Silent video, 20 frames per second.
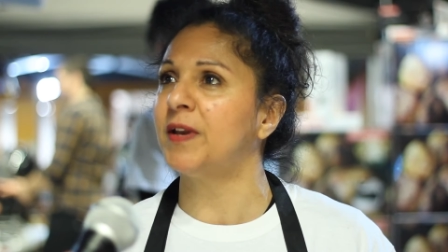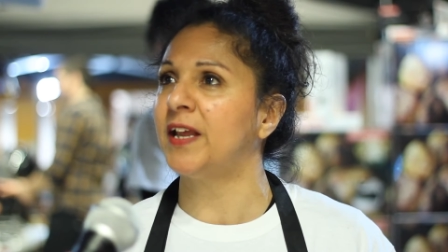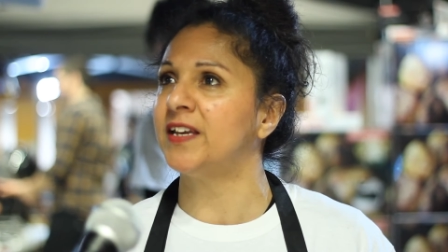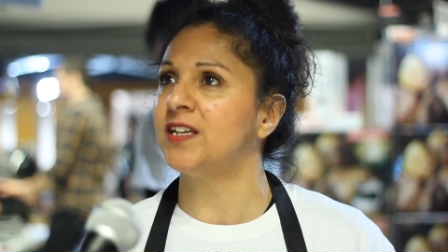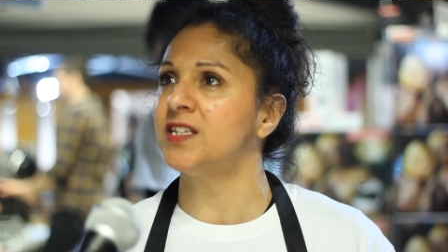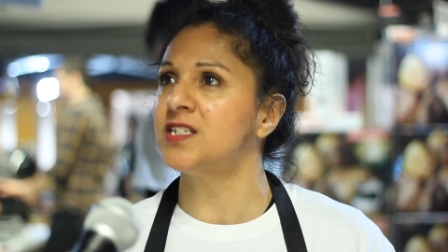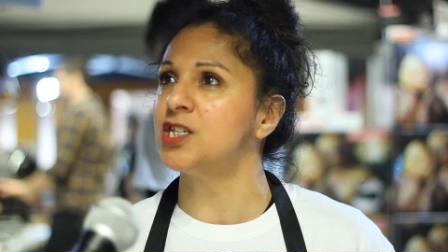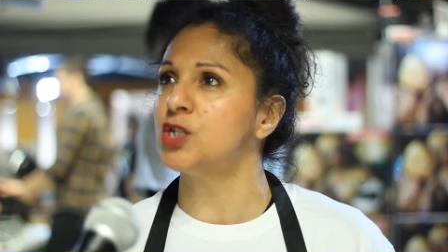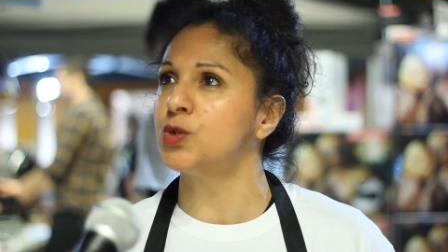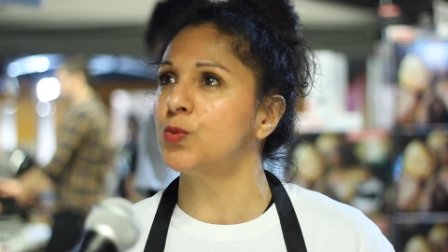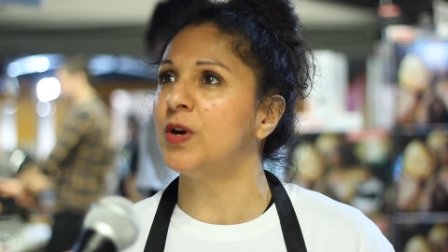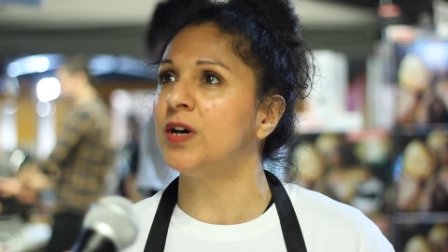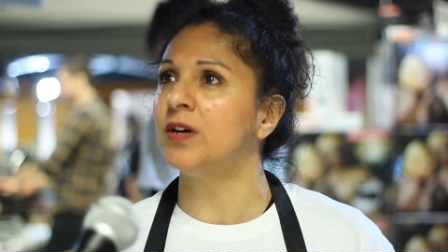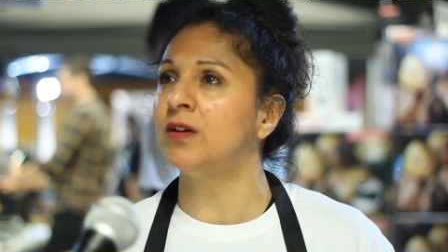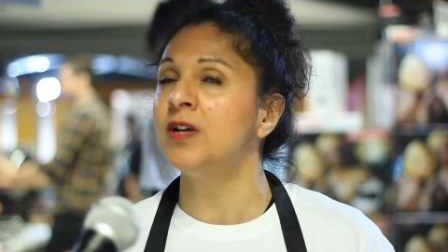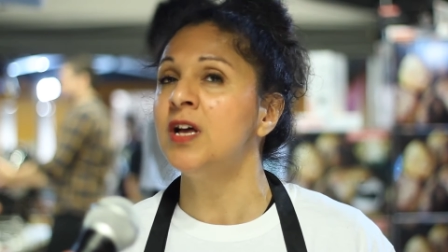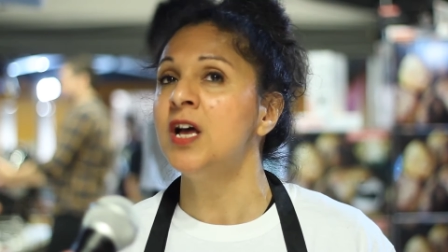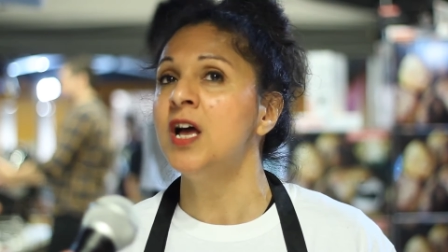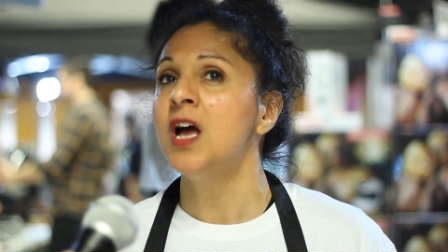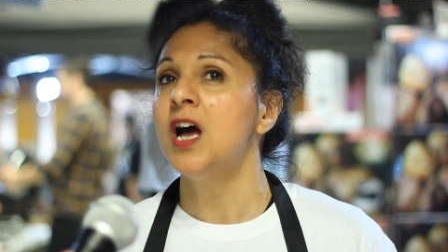planet as
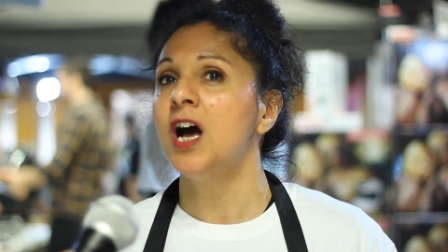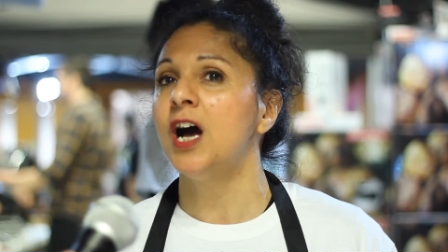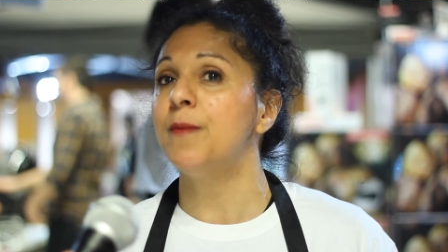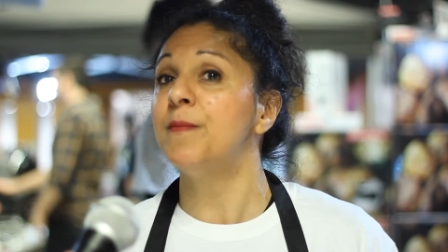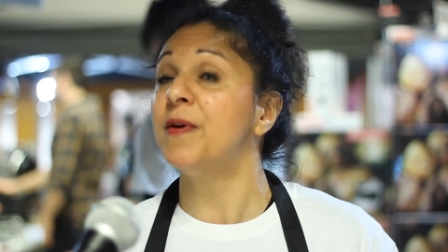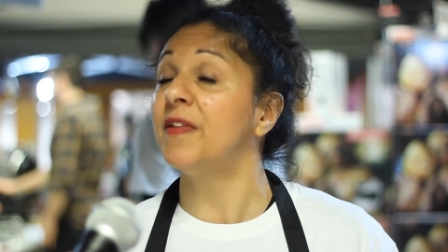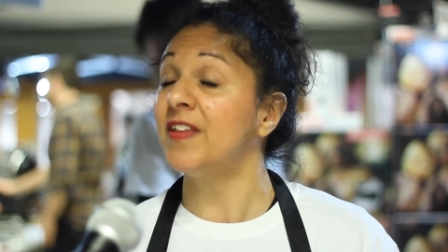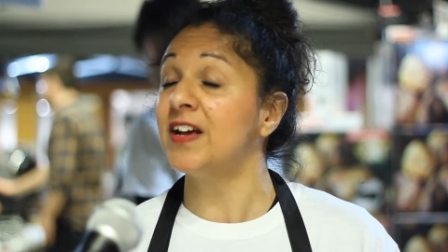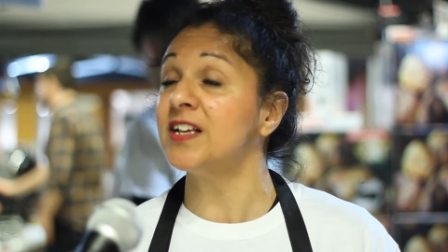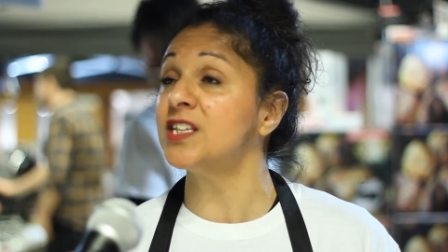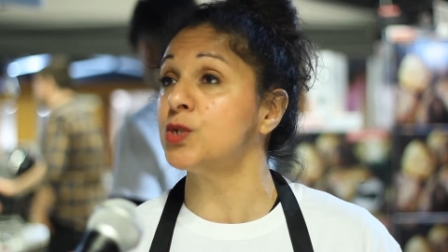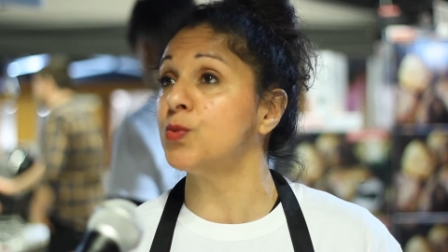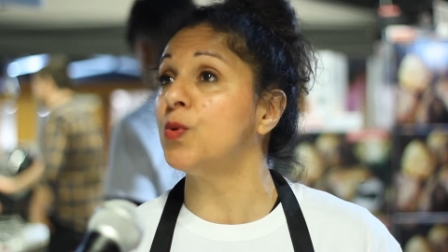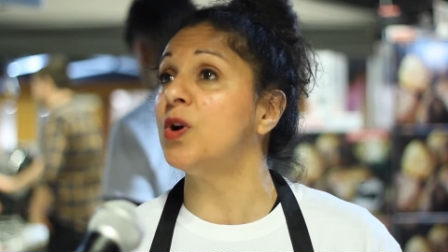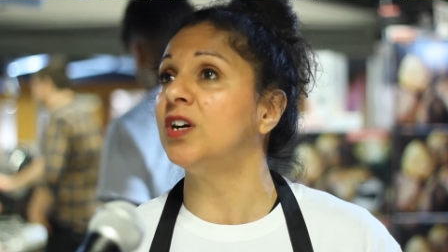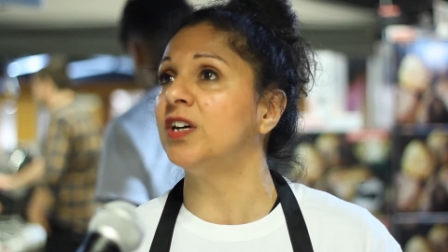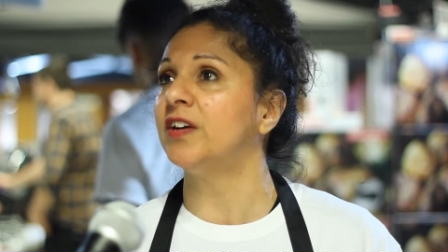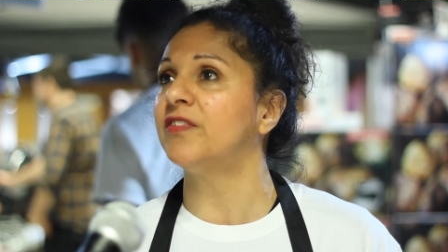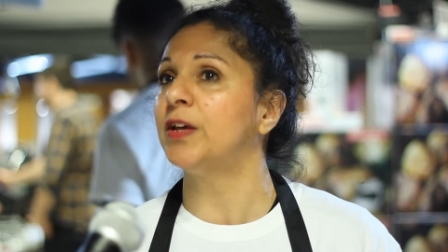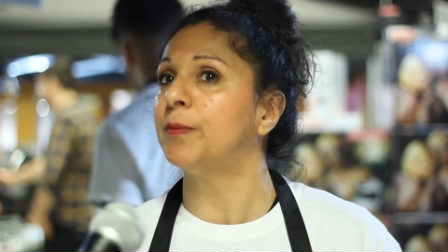well. Um, and that's
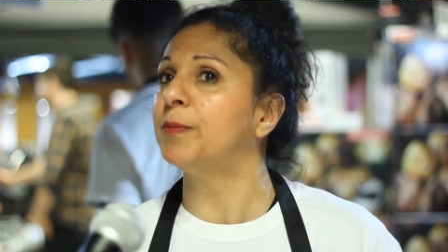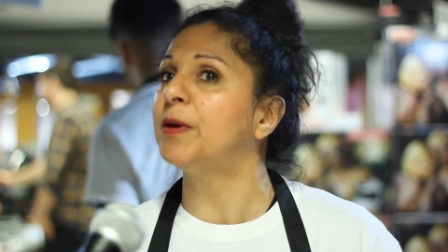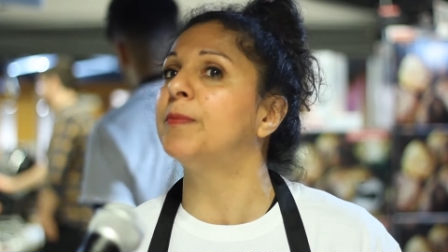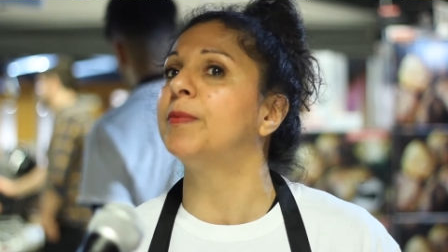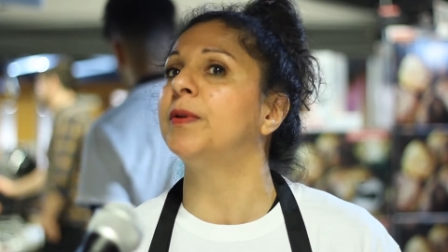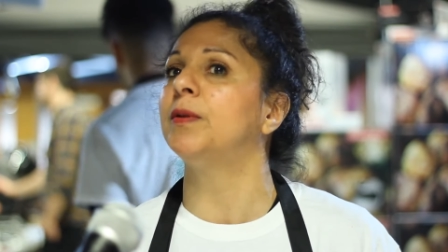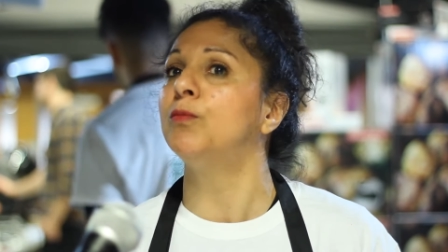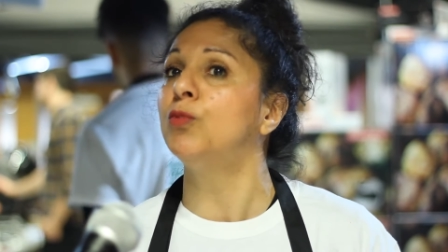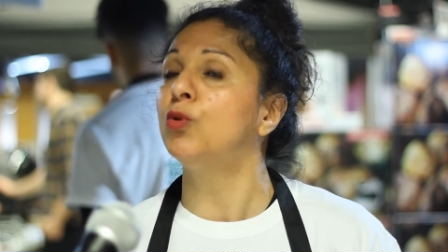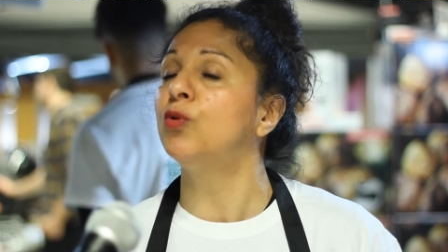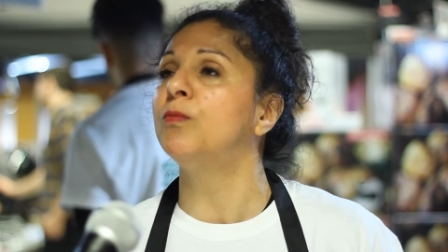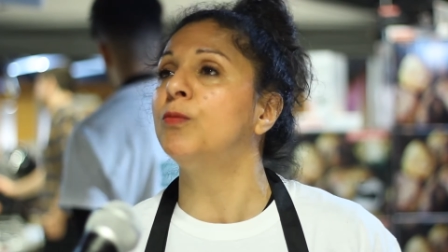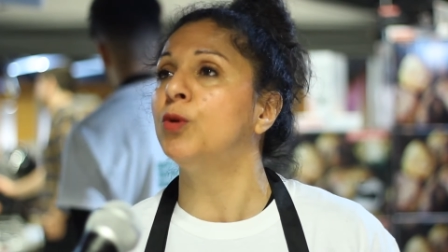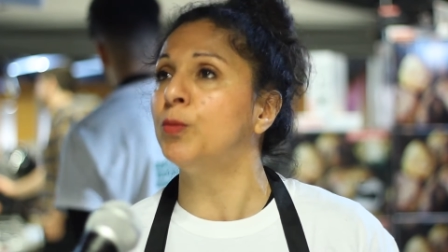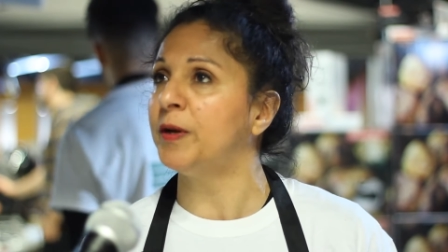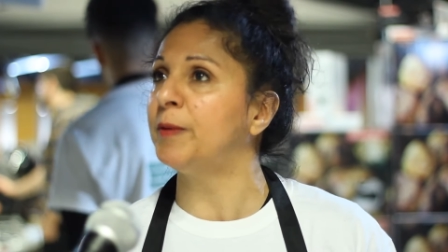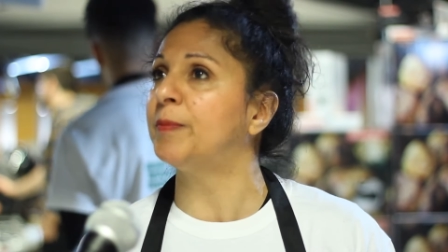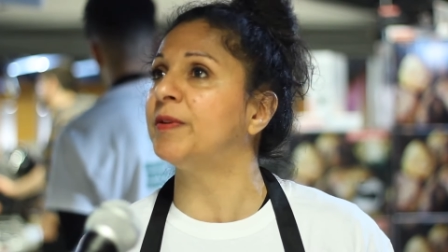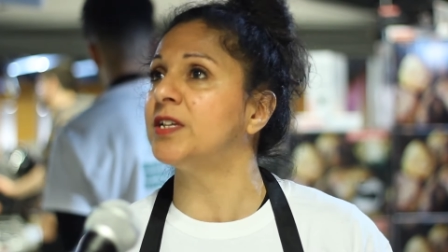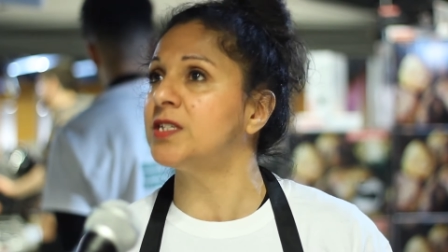why I think people, more and
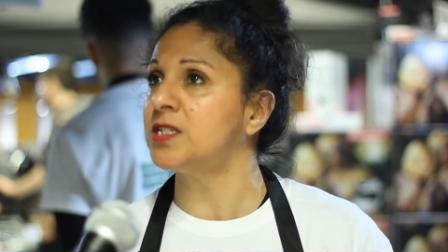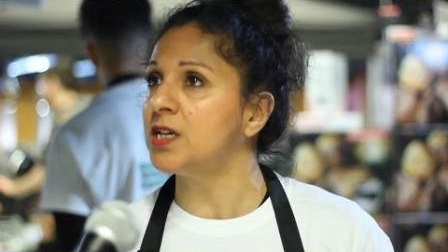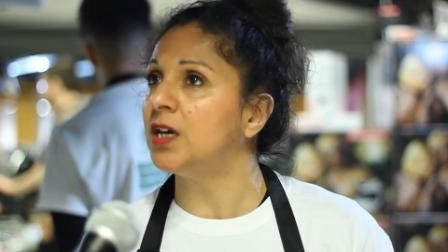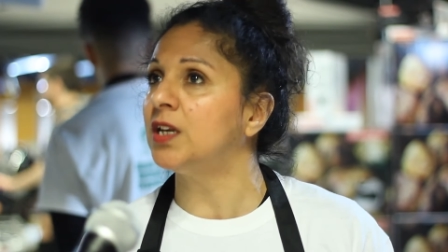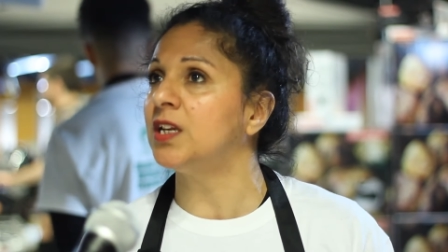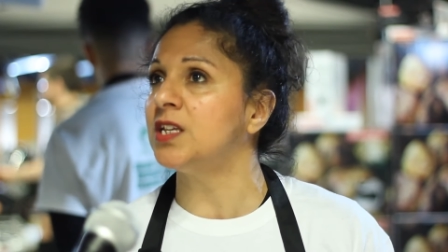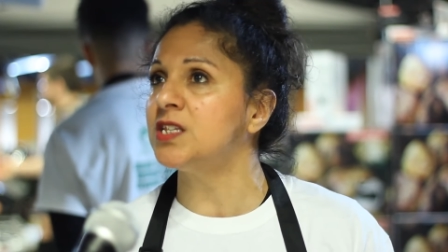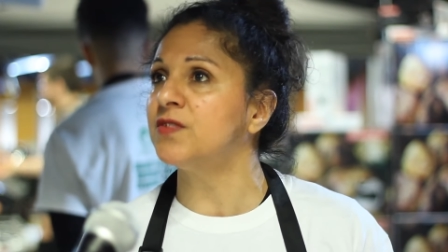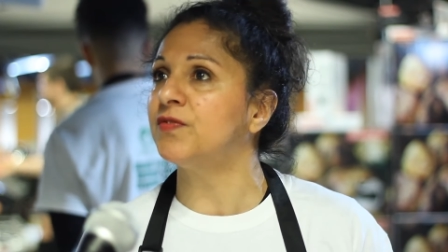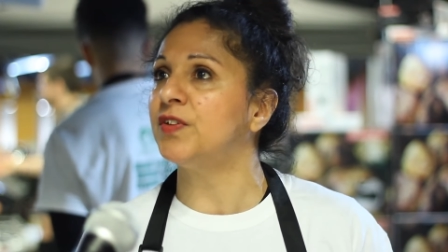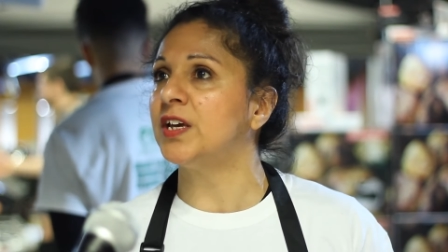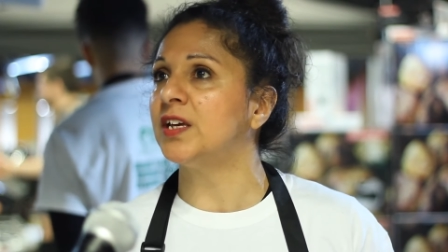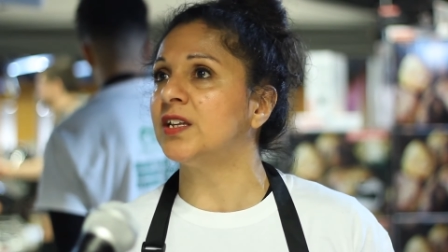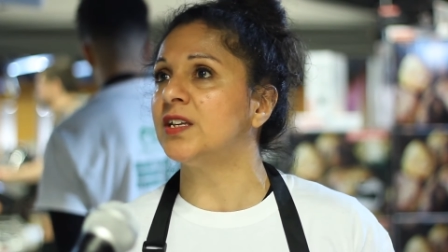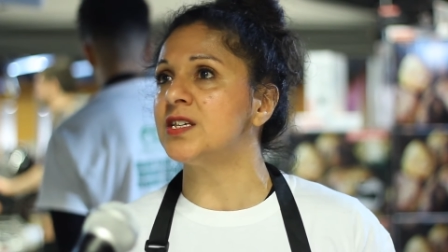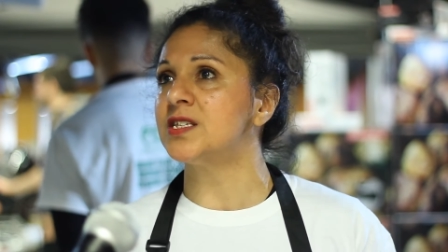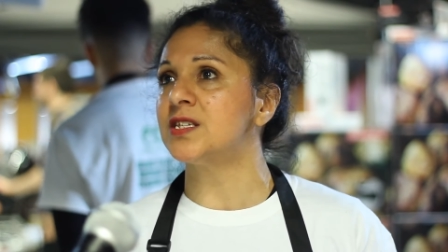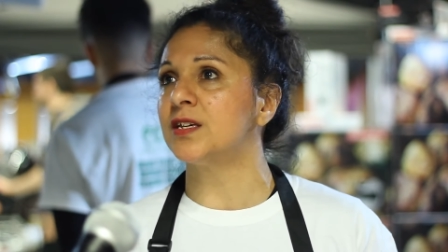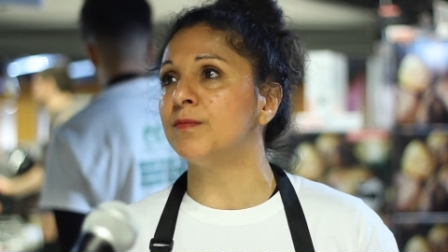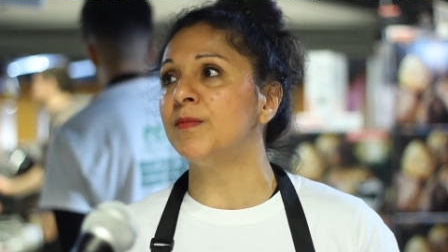more people are turning to
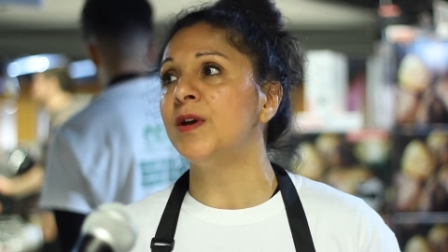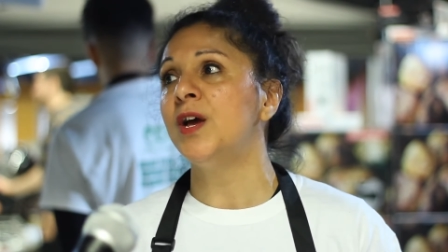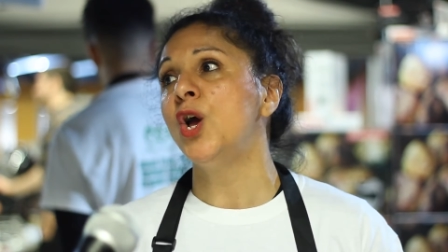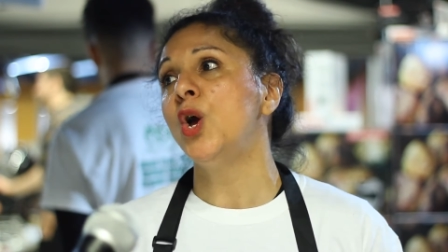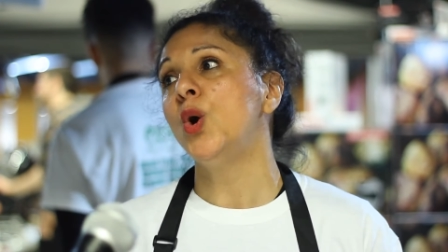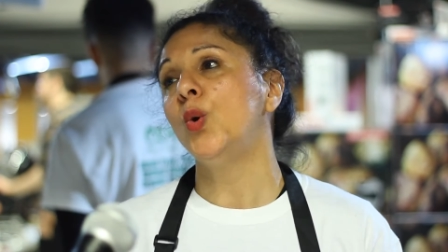veganism.